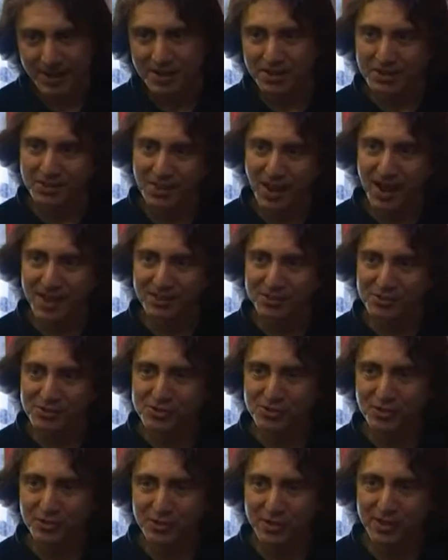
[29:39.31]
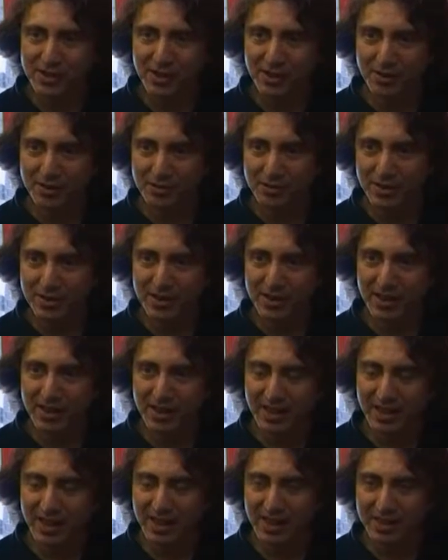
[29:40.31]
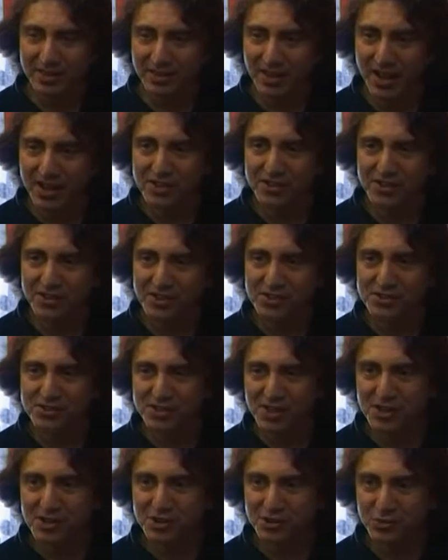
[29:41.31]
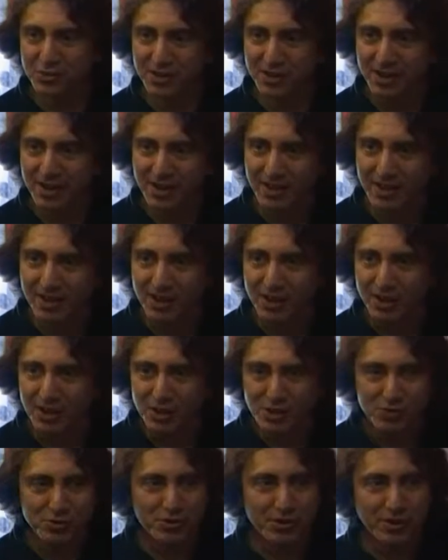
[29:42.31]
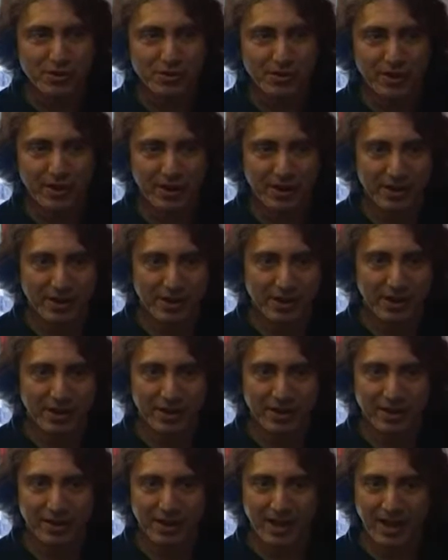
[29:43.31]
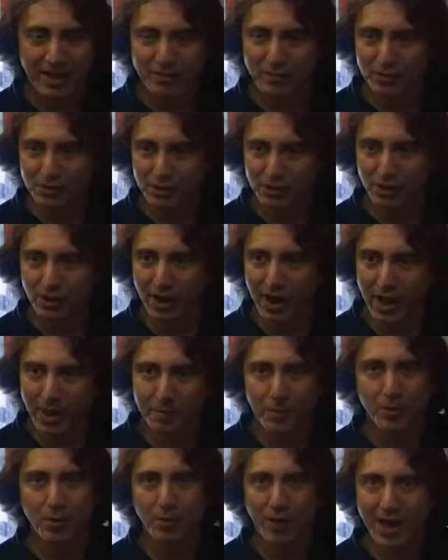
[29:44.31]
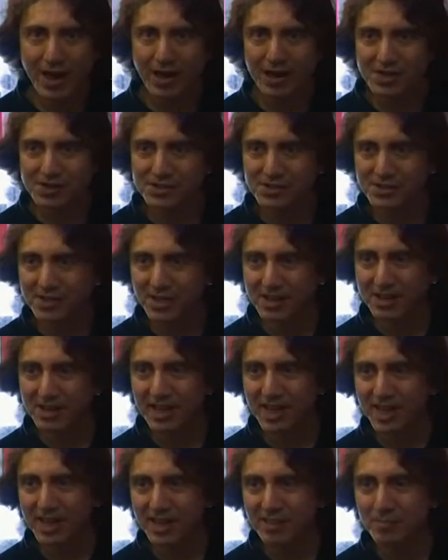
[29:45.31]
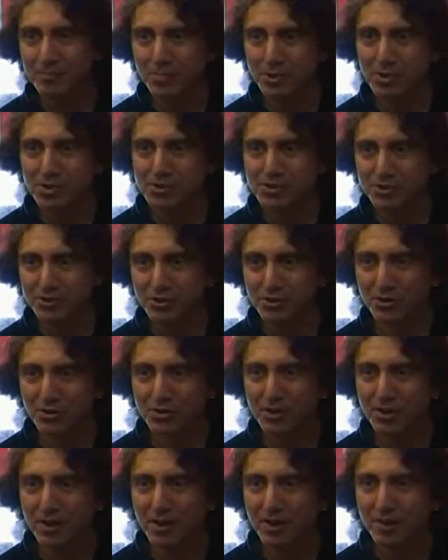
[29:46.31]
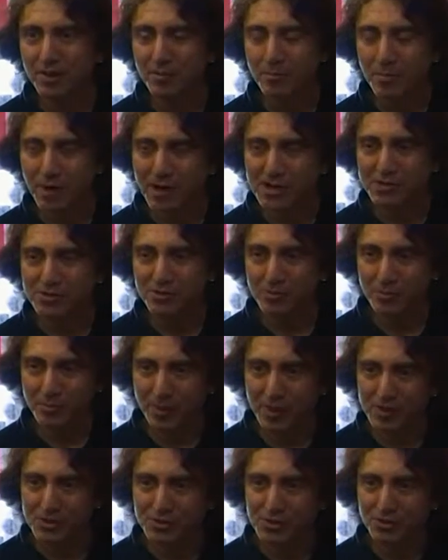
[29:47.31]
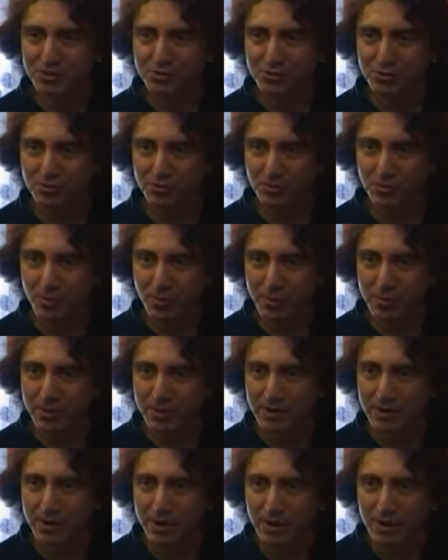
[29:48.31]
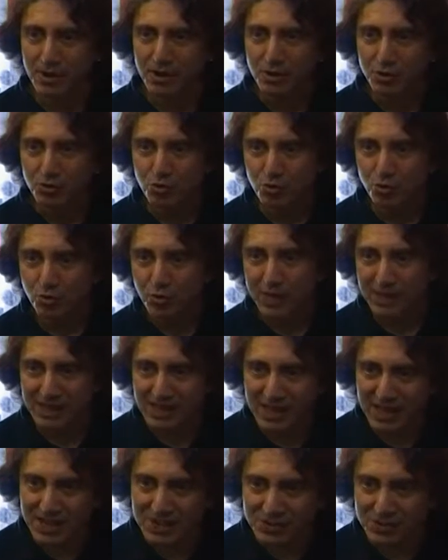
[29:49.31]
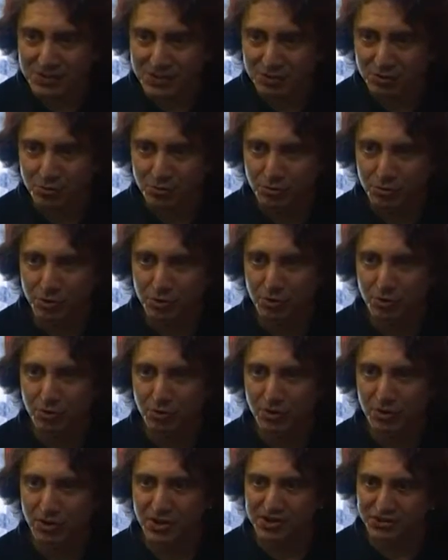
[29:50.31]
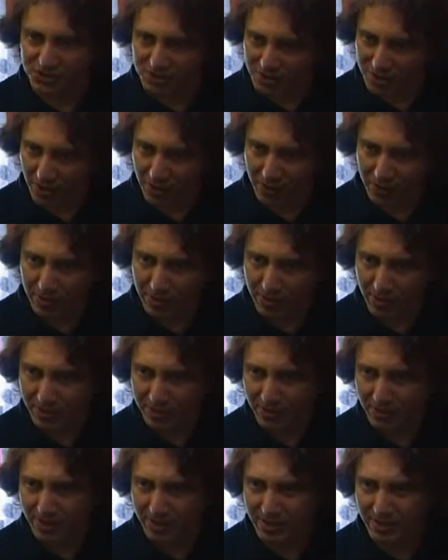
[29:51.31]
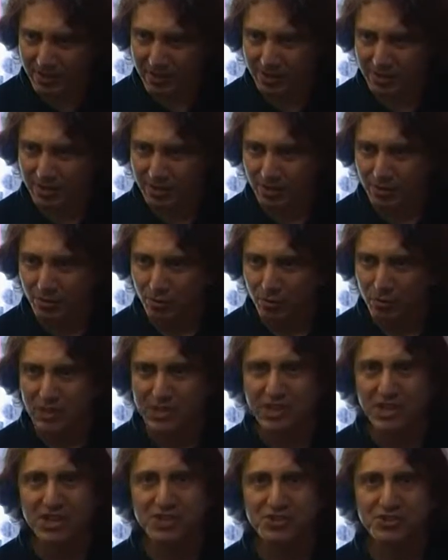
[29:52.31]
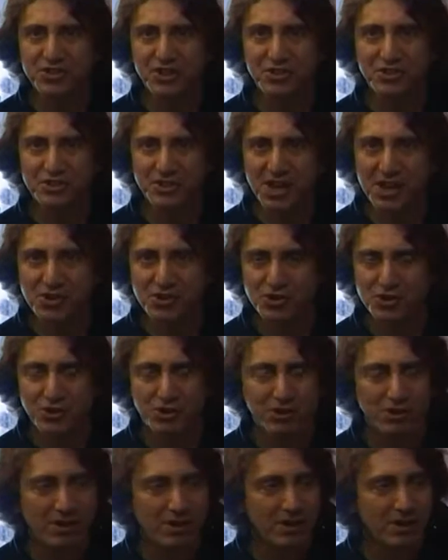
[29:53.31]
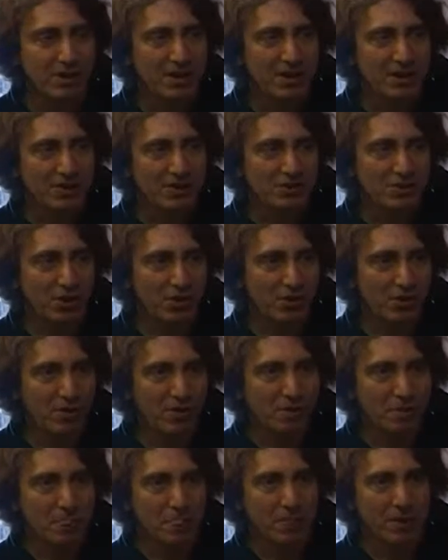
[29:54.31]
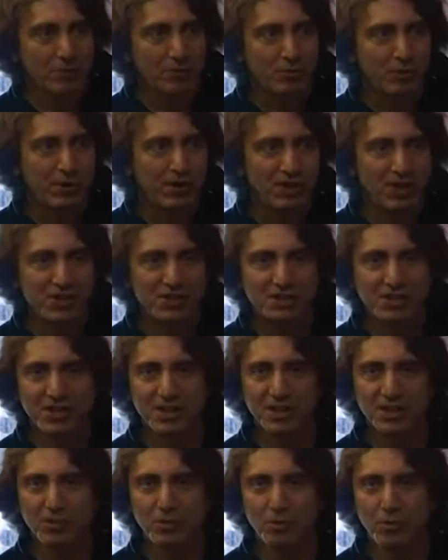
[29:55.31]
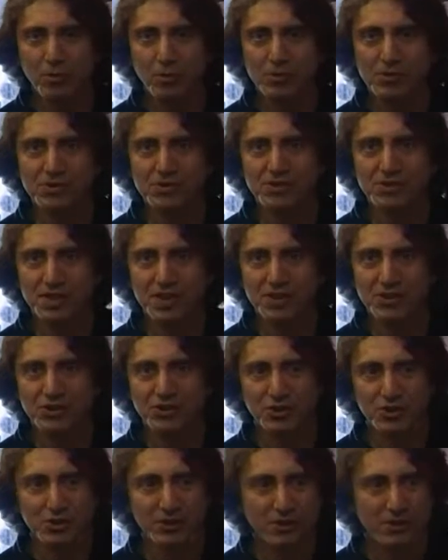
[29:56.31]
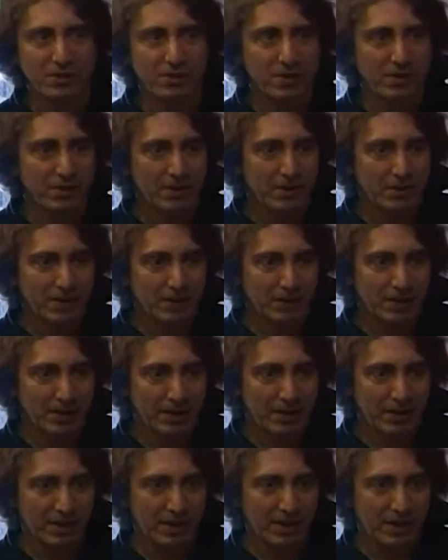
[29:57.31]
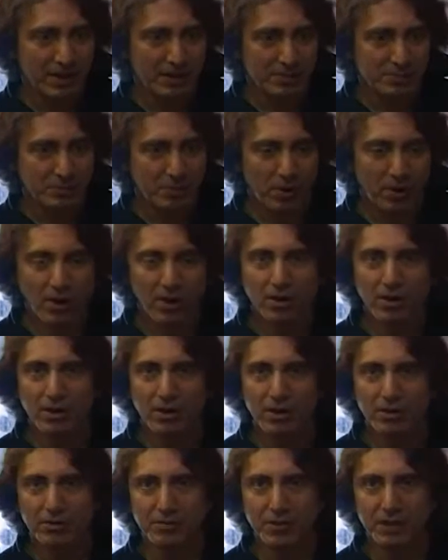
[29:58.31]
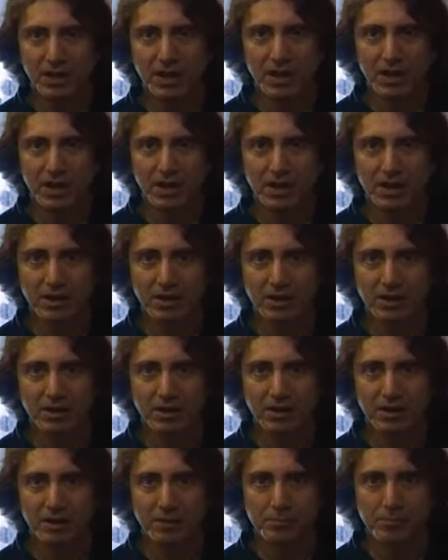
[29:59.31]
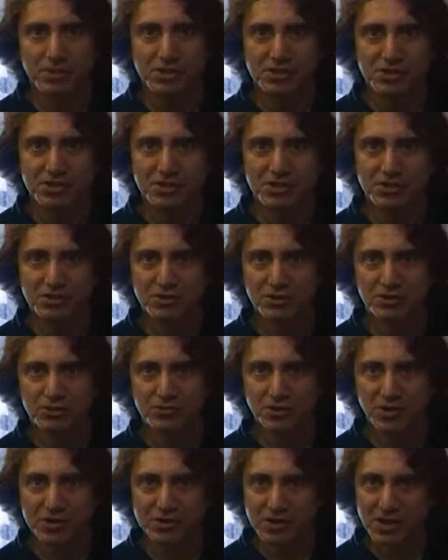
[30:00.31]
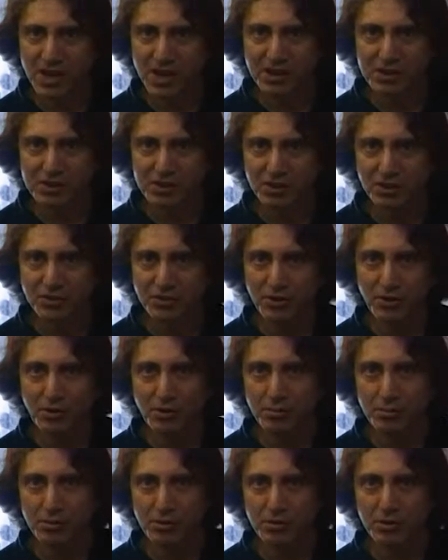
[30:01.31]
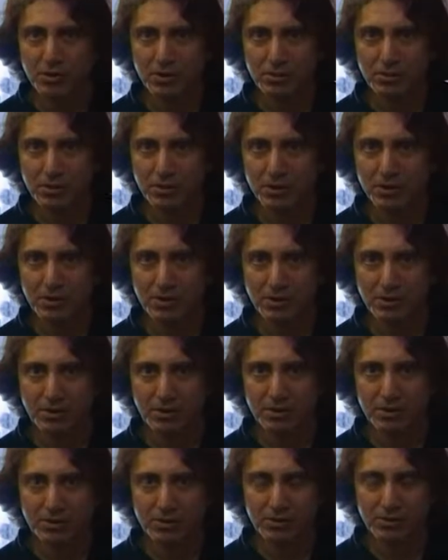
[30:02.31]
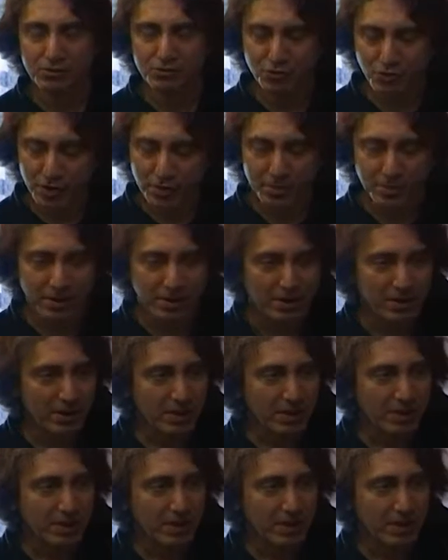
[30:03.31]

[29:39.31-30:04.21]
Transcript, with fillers: And the doctors of the of the 19th century used to uh, uh, have a little apparatus that they administered masturbation to the women to release to cure hysteria. I think. Yes. Release their tension. Yeah. So, releasing the woman's tension as part of a, uh, a business transaction, a therapeutic uh, uh, treatment,